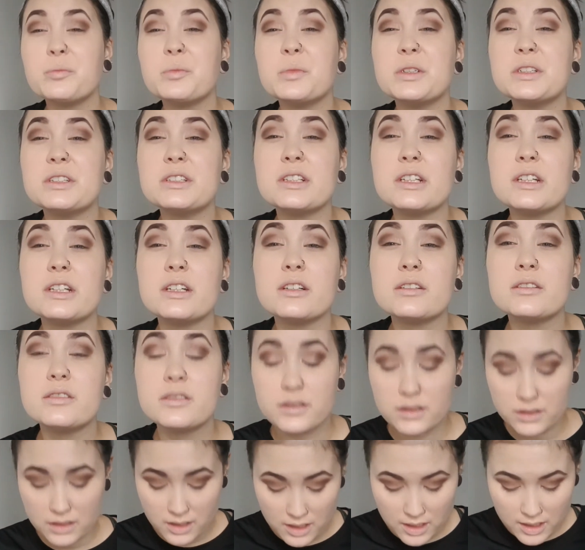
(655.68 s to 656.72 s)
but yeah,
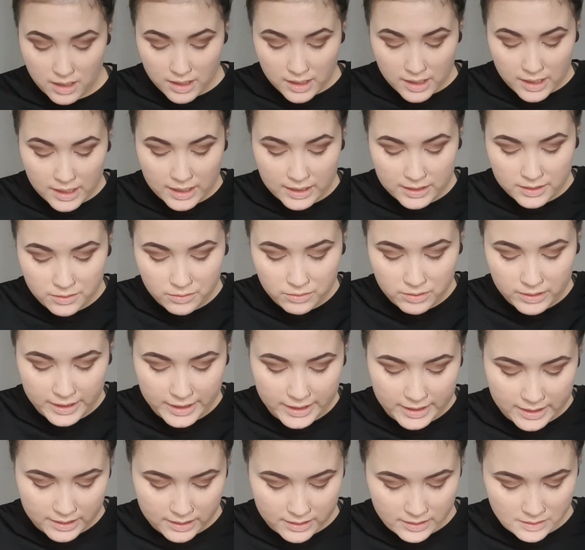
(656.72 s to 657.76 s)
I do
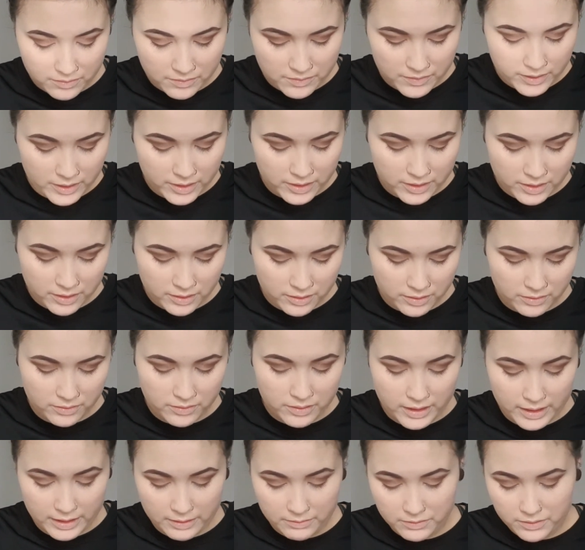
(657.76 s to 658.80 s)
like it so far.
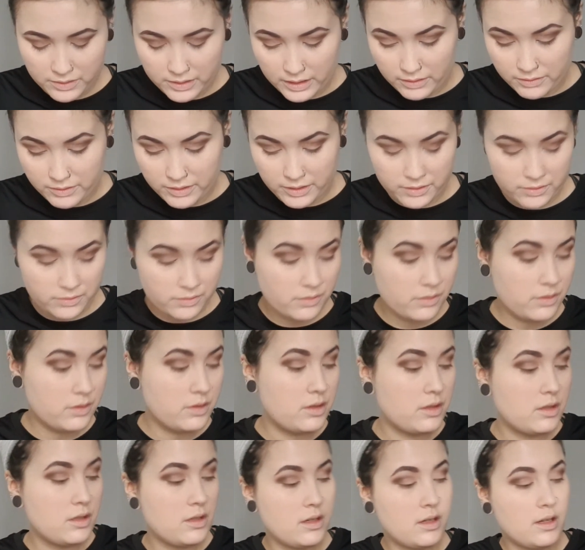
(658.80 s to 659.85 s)
So I will now
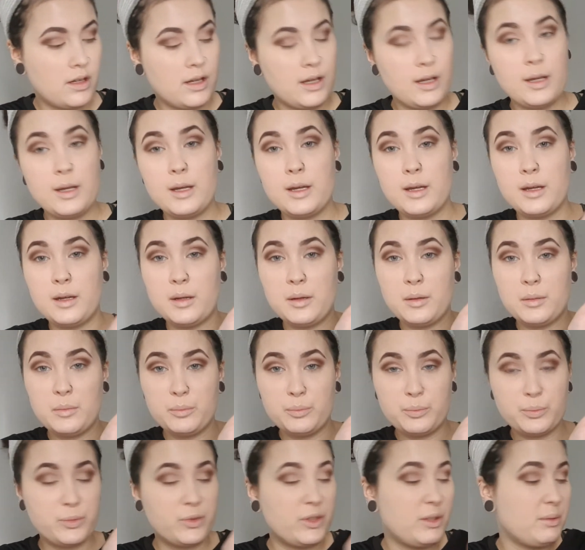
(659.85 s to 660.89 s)
use
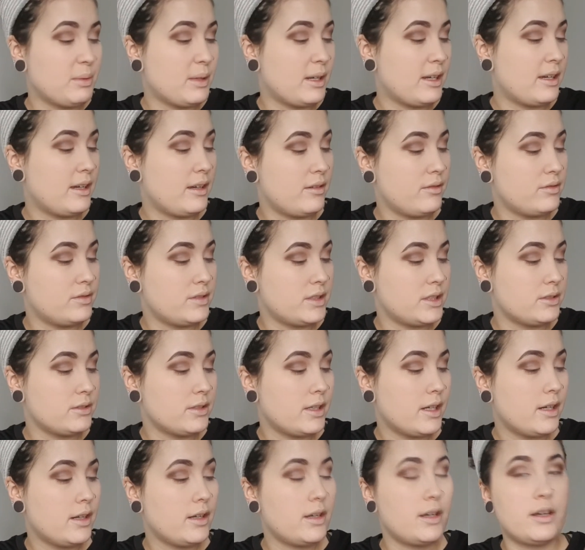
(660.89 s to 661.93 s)

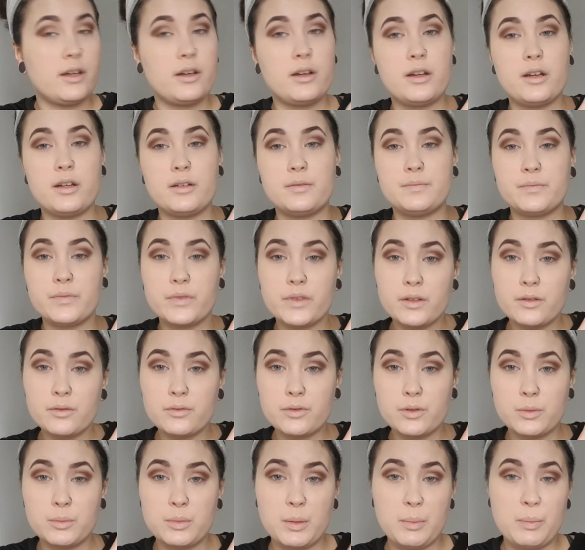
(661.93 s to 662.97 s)
Primavera
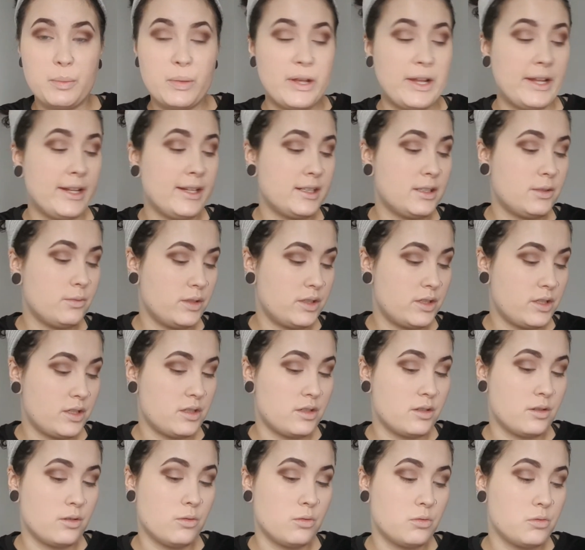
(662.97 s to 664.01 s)
from the palette, which is
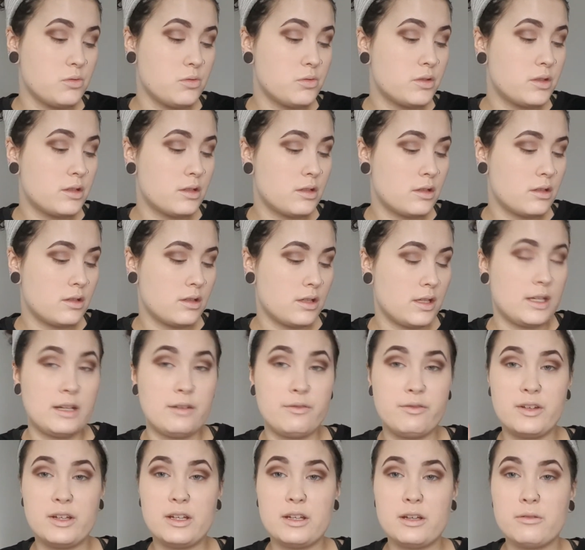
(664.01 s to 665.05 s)
the gold, and I
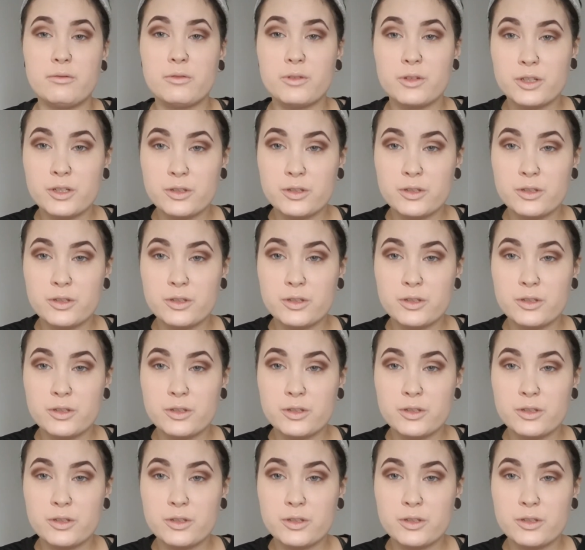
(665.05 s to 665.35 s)
think I will